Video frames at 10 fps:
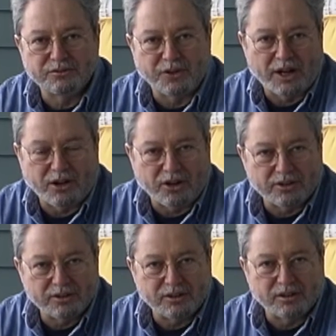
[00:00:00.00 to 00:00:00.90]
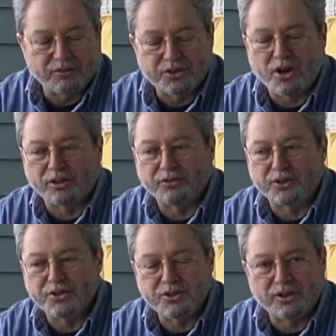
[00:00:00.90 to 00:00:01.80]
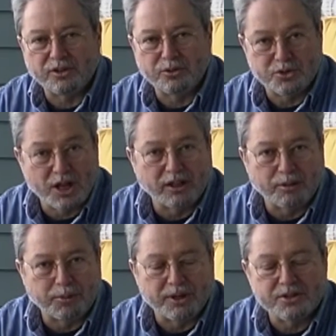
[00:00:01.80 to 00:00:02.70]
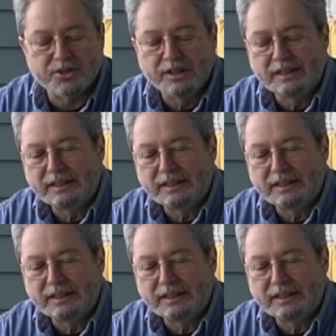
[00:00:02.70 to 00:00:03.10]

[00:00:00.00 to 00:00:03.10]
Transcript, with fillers: fine art uh, photographers who sell their prints.